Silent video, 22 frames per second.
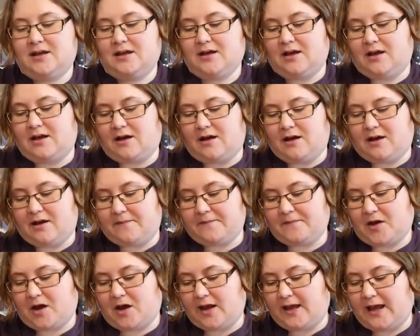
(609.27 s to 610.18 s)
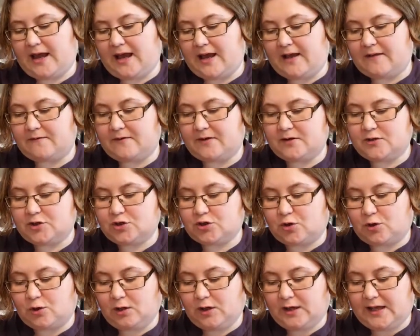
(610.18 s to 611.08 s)
I have
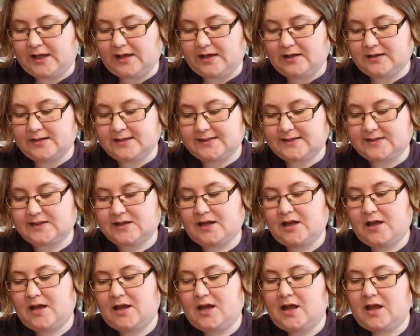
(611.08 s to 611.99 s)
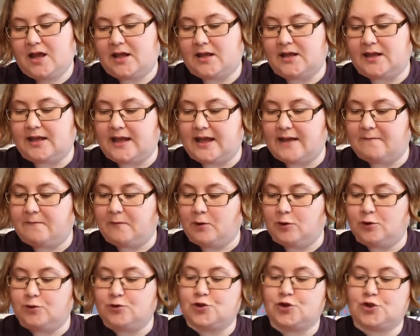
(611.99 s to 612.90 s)
Tolkien's The
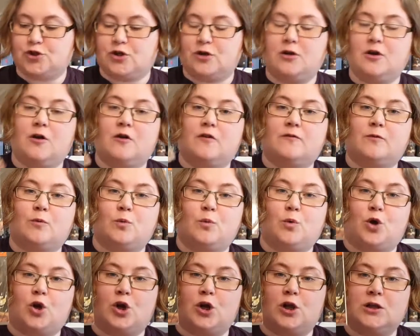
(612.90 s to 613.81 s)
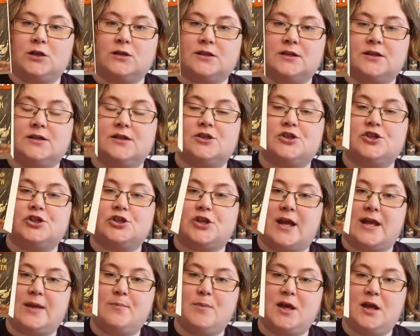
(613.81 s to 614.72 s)
Evolution of World, The
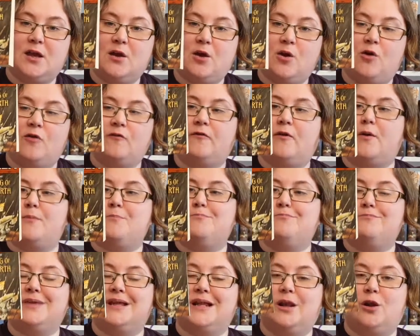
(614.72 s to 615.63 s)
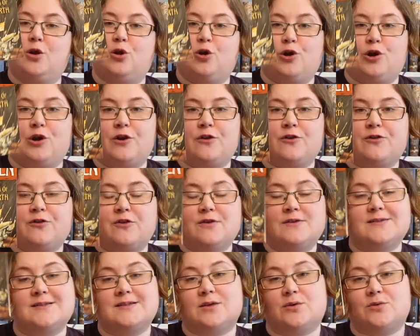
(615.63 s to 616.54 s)
Shaping of Middle-earth.
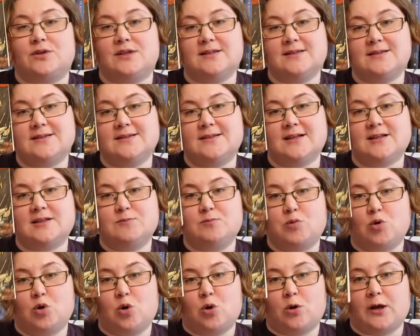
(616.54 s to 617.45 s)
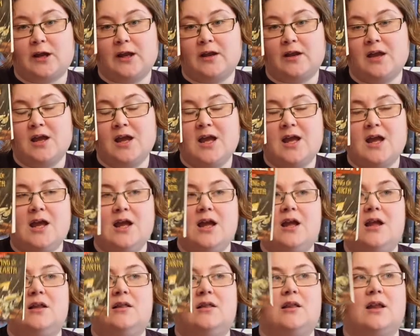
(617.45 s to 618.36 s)
So this is exploring
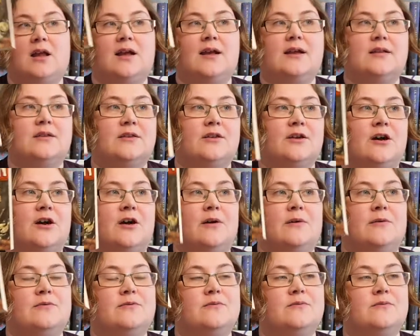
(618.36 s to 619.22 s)
like the